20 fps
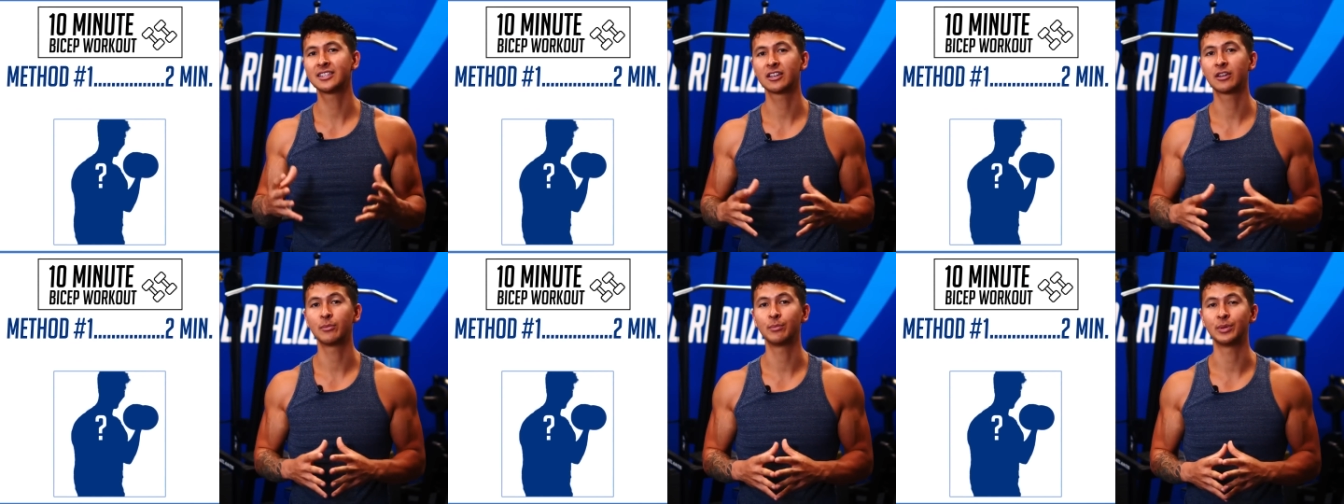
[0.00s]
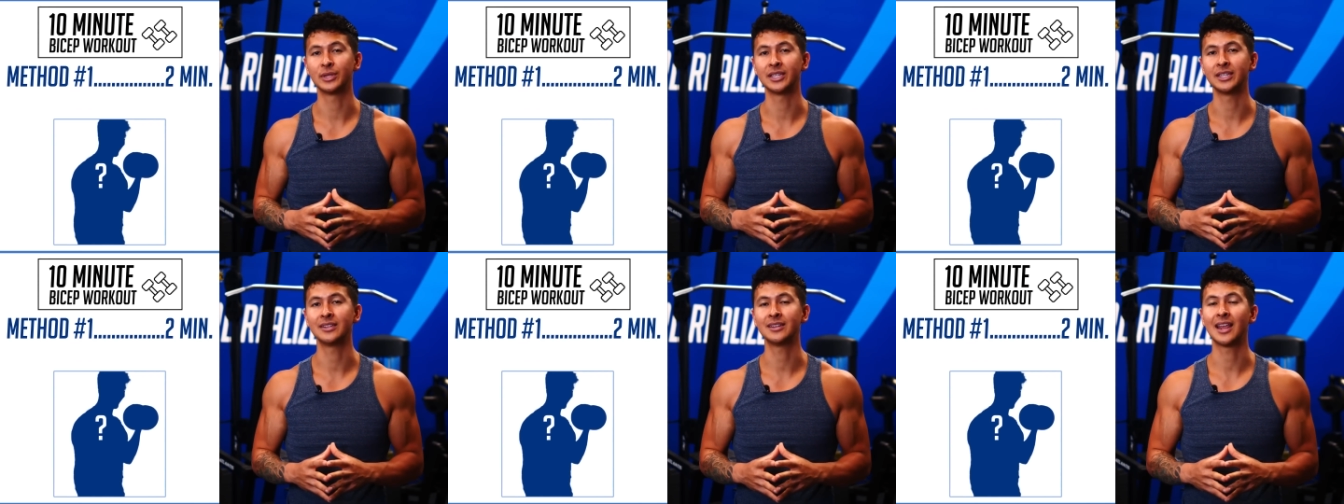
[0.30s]
to
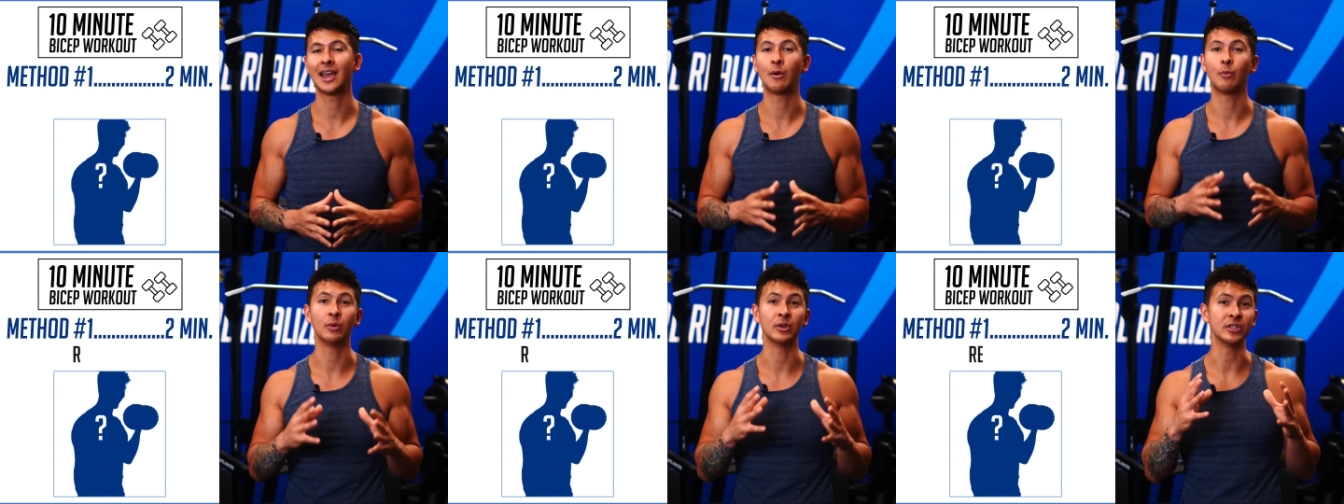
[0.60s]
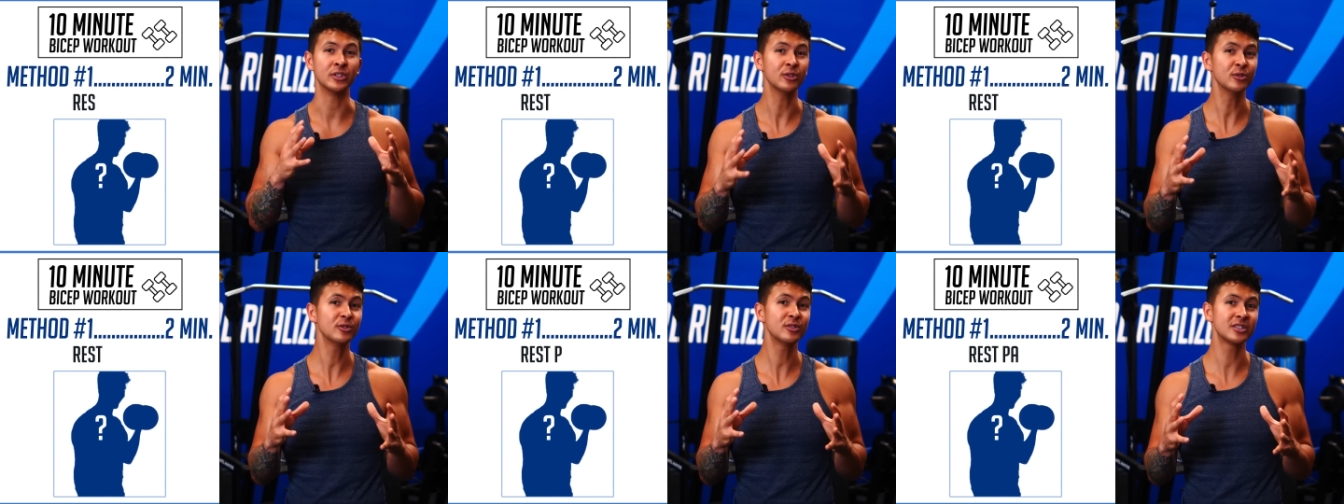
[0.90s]
complete and
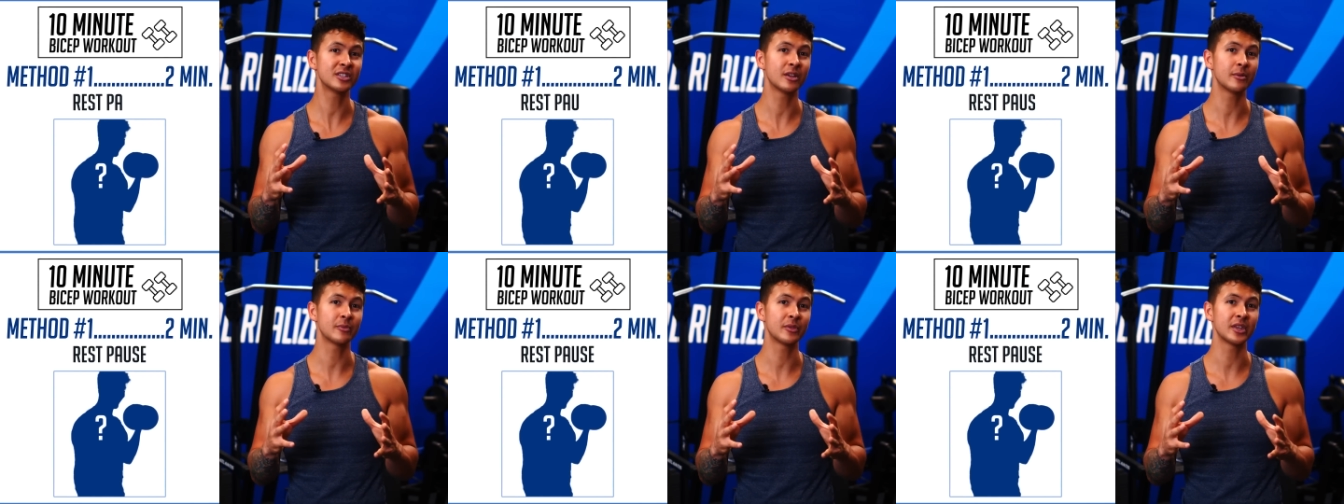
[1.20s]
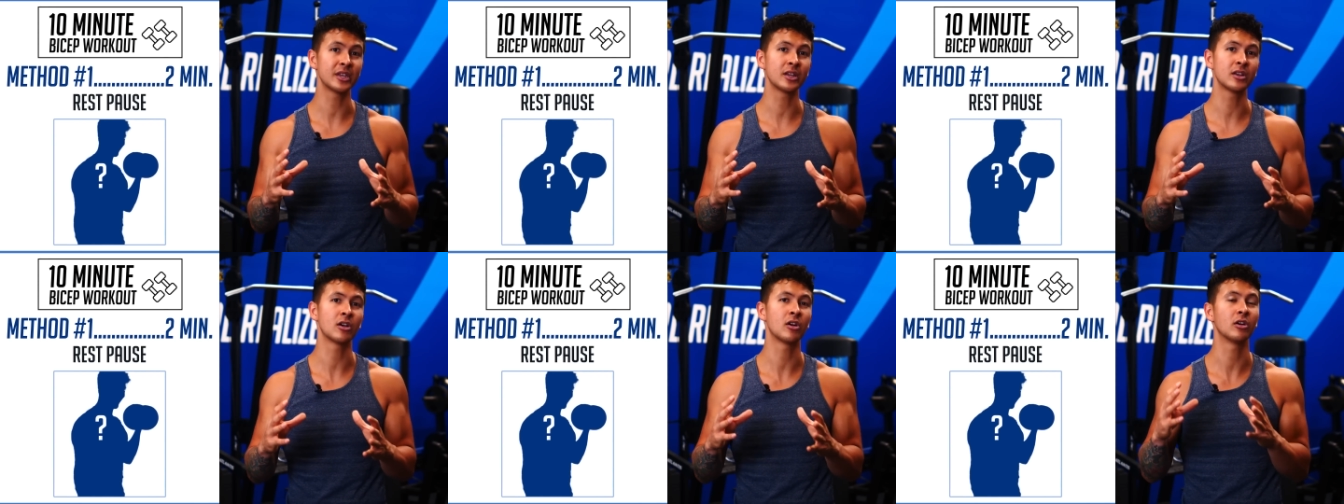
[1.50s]
we'll use
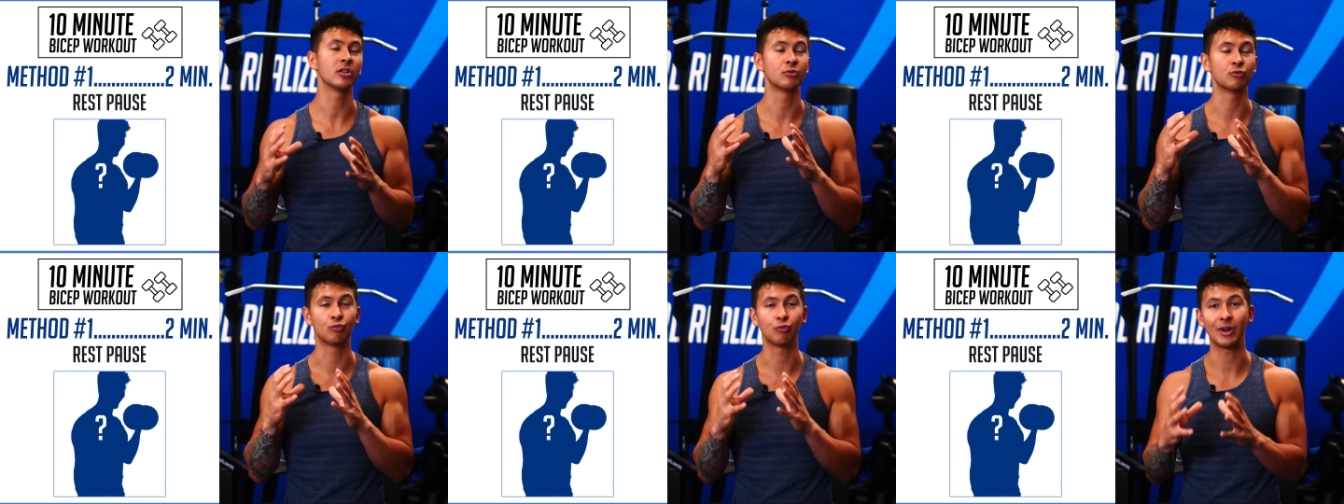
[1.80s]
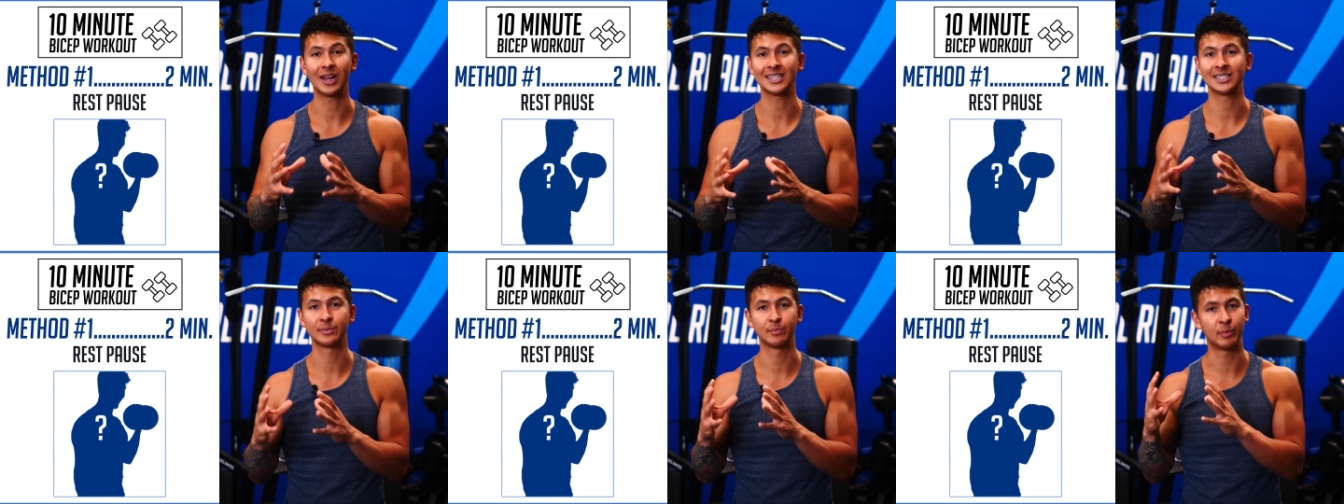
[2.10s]
something called
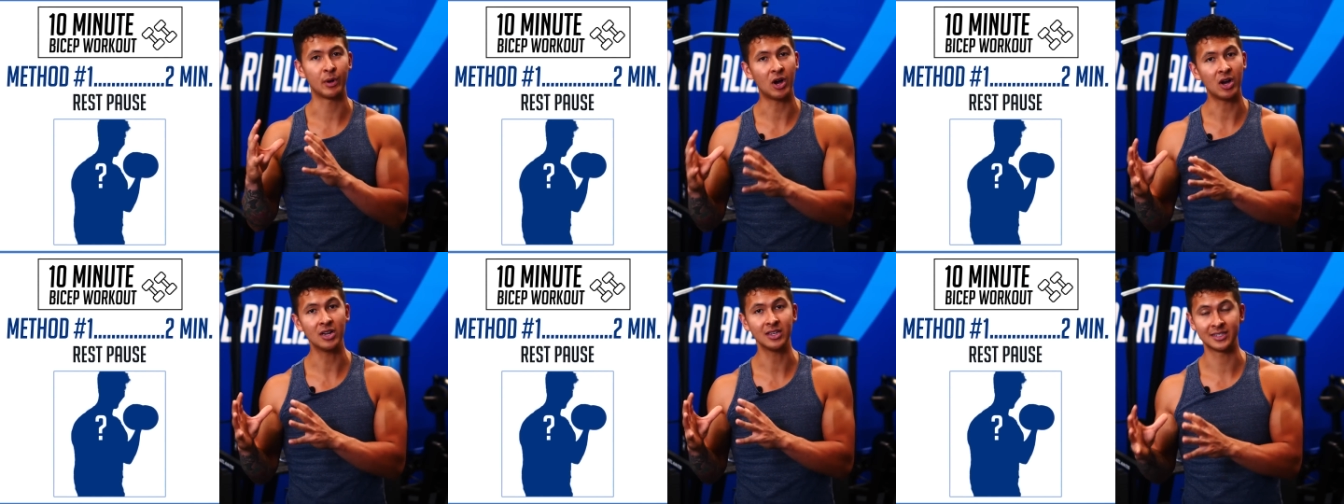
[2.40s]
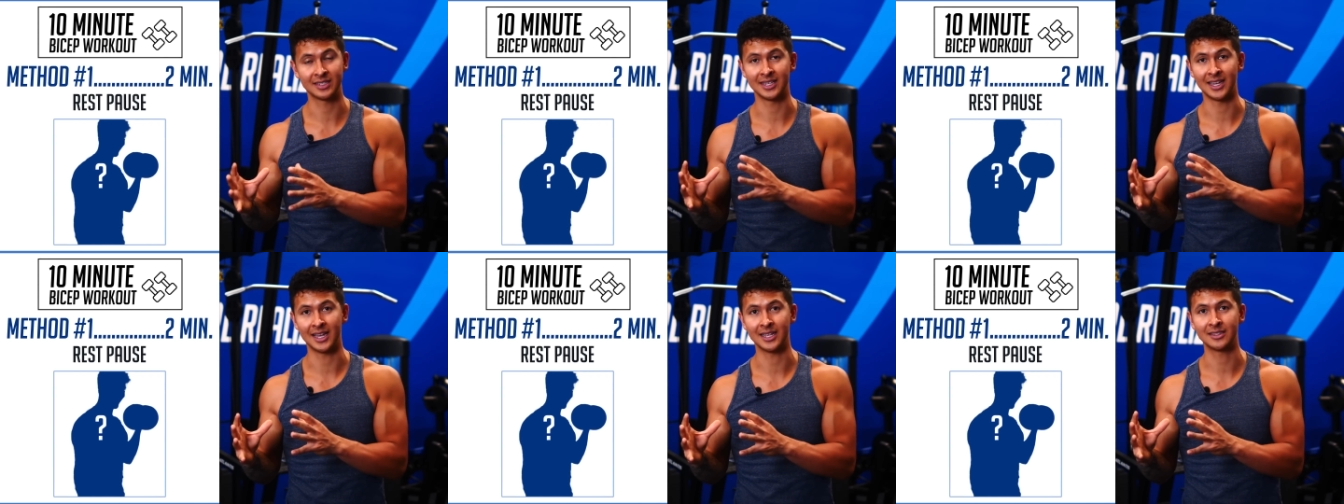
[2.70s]
rest
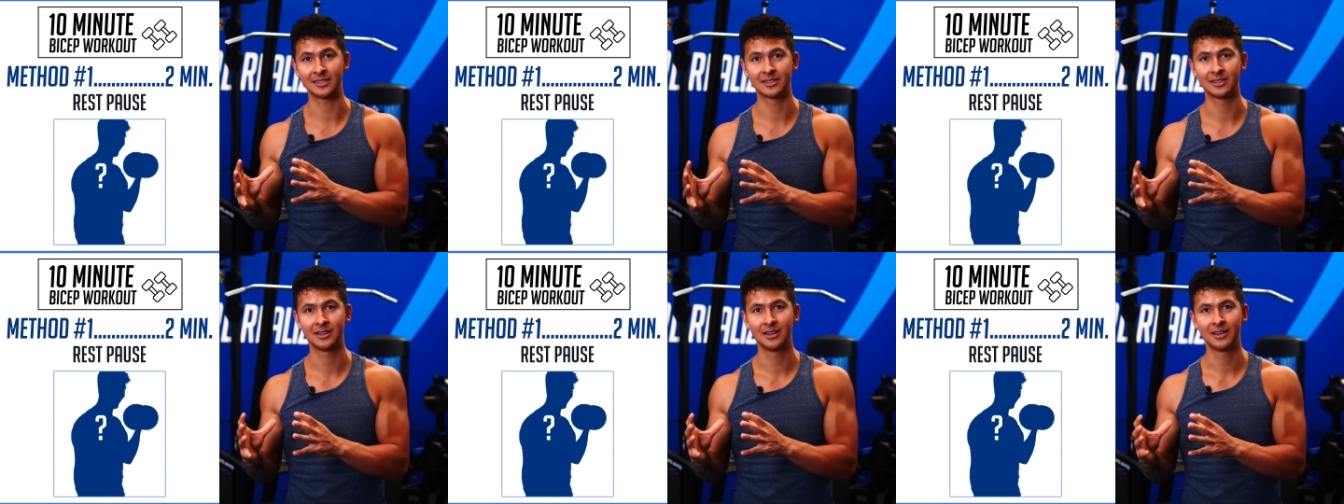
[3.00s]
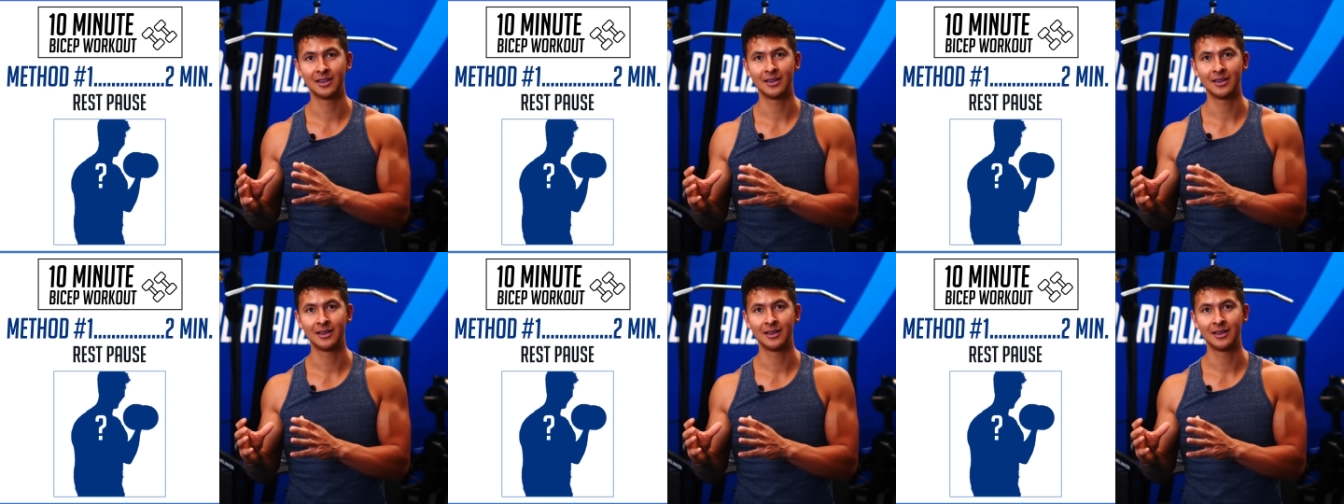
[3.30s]
pause sets.